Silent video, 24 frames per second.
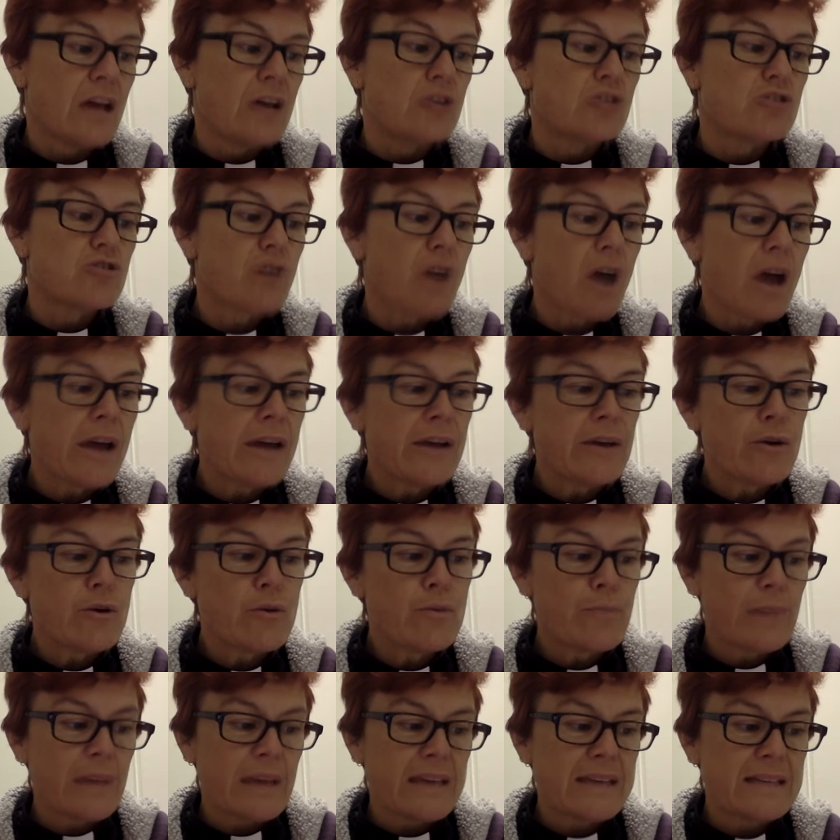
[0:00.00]
Try your
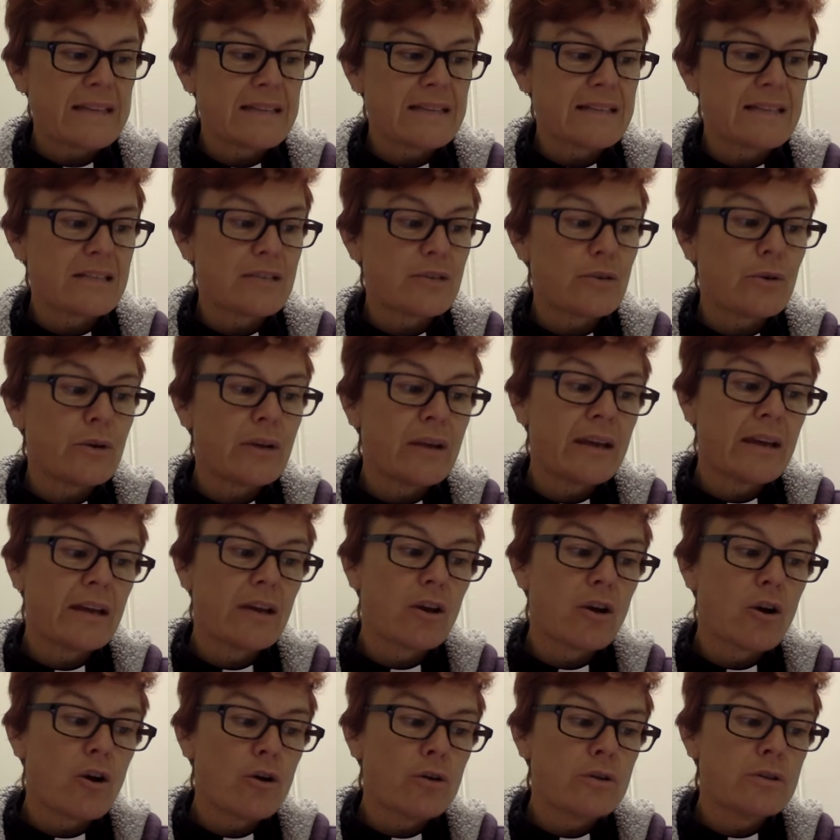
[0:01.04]
best to let
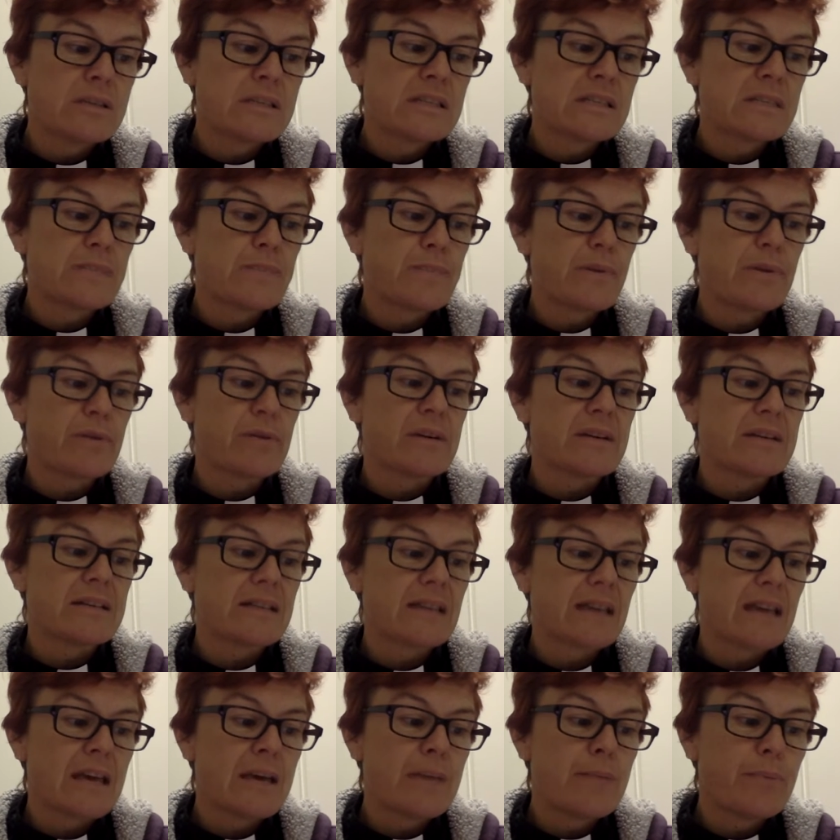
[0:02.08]
God's Spirit
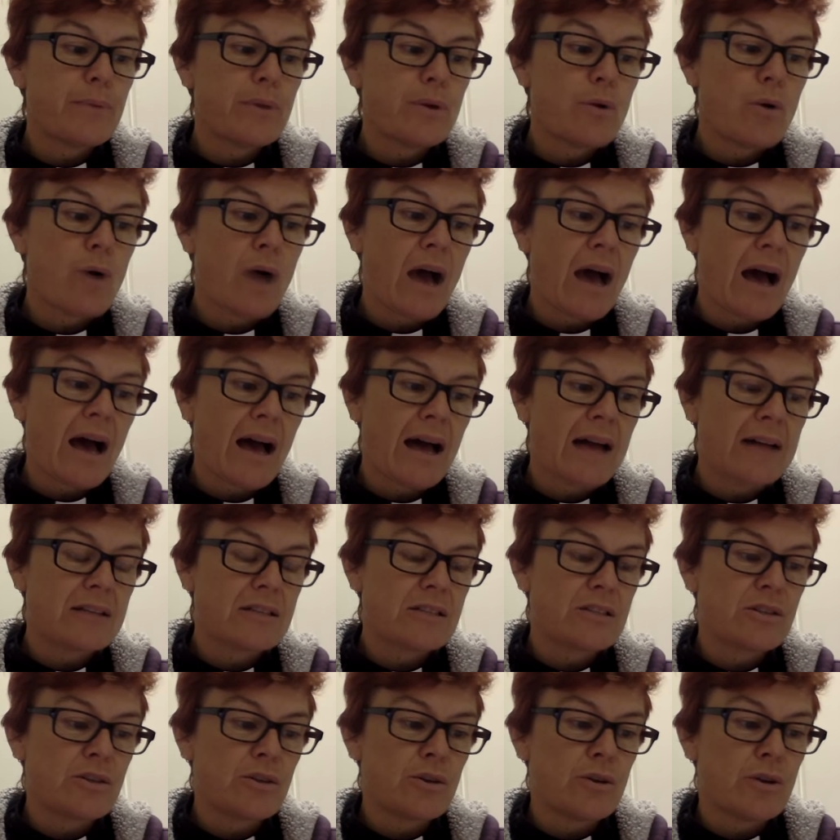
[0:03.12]
keep your
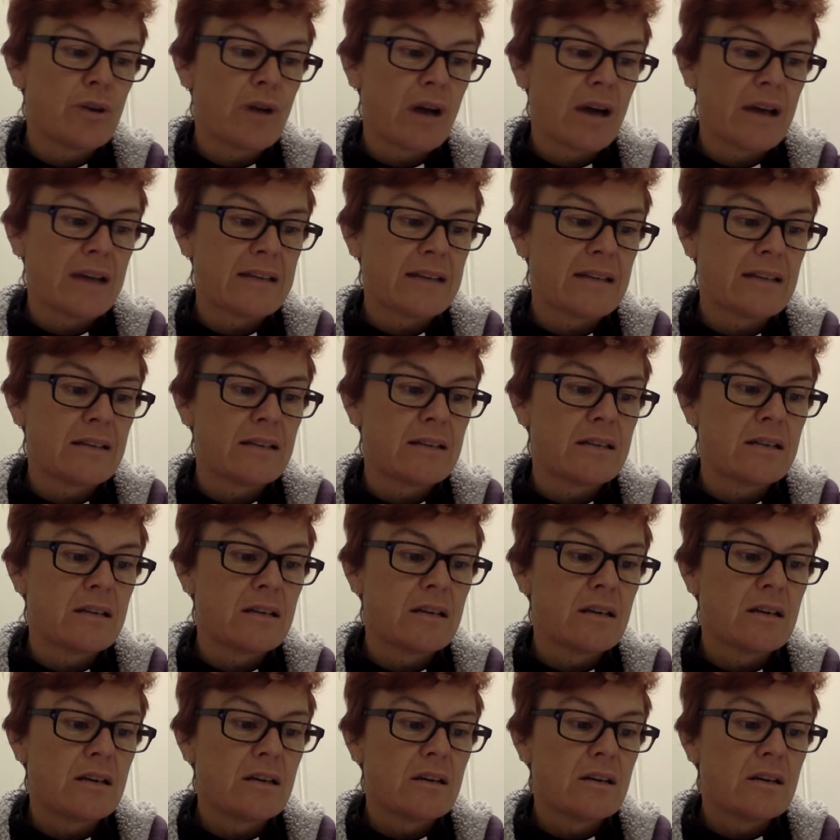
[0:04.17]
hearts united.
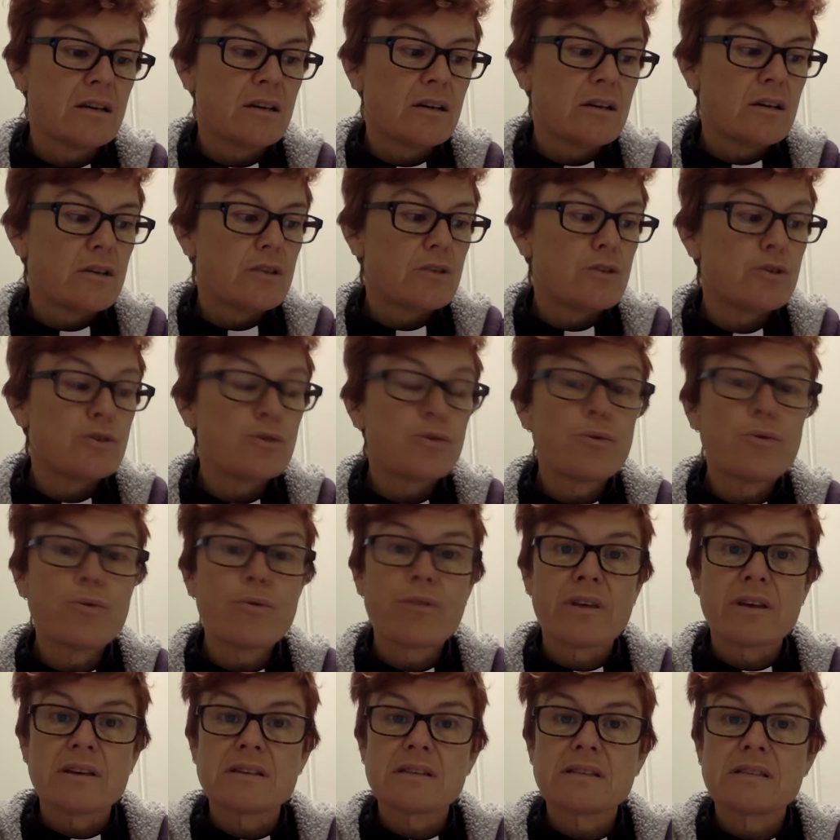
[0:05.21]
Do
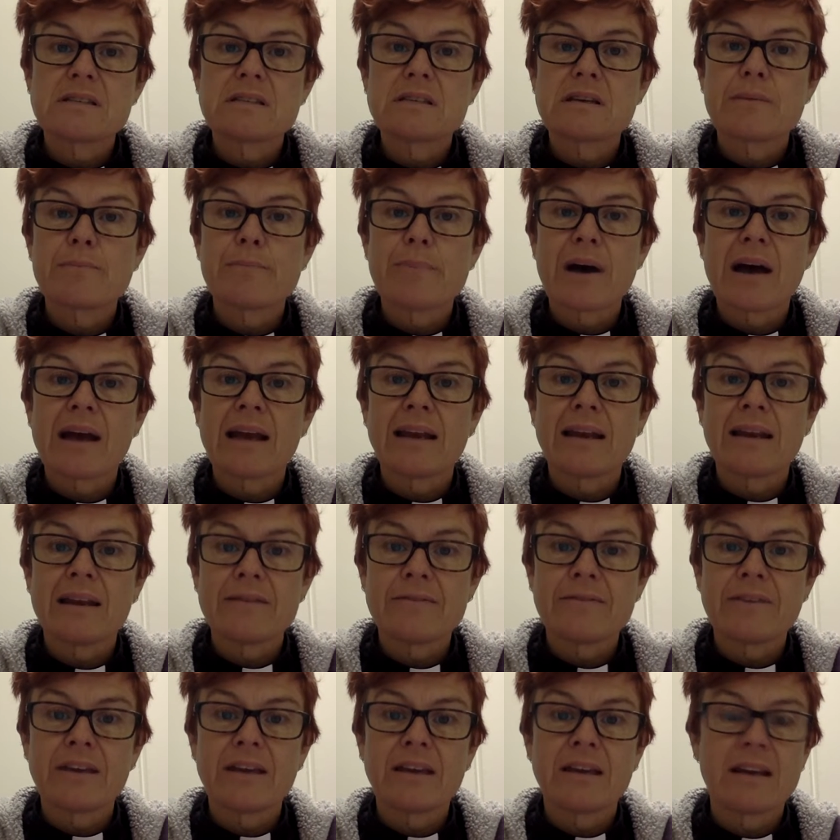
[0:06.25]
this by
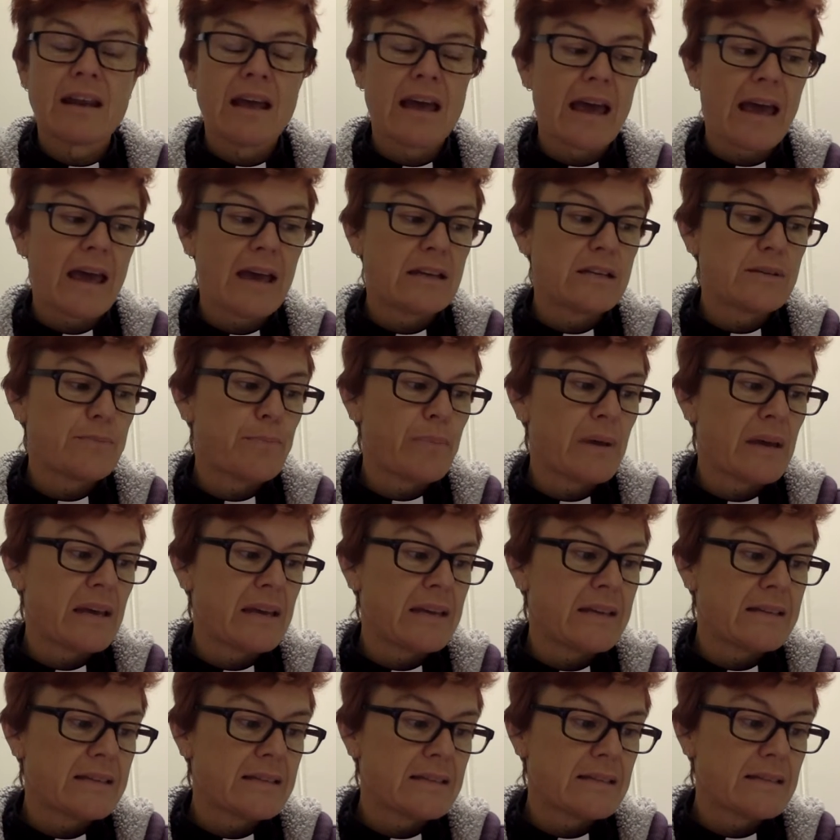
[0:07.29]
living at
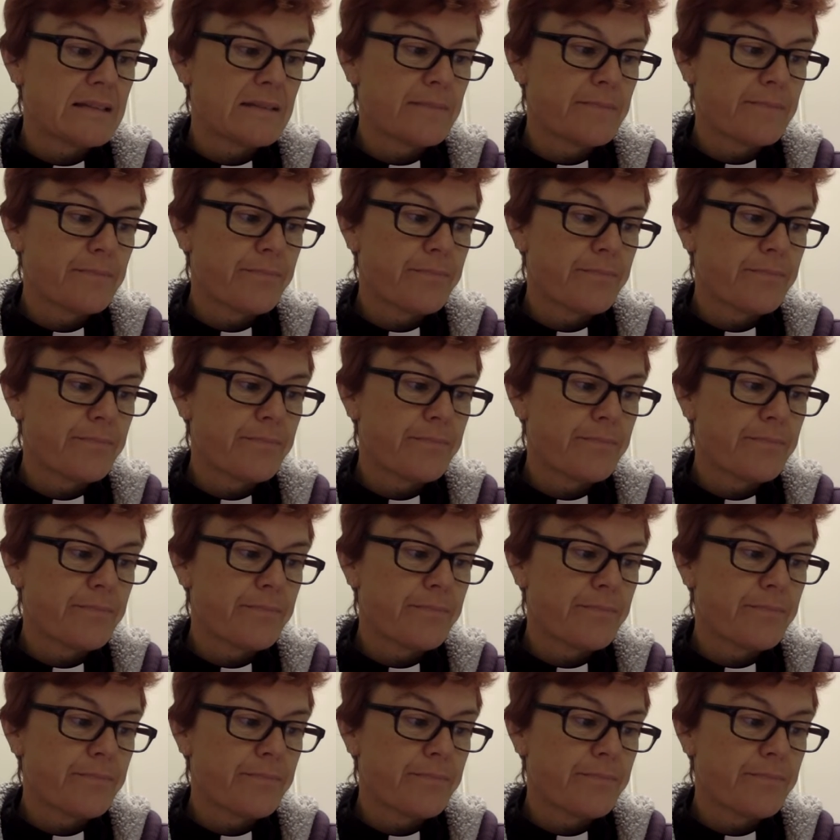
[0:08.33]
peace.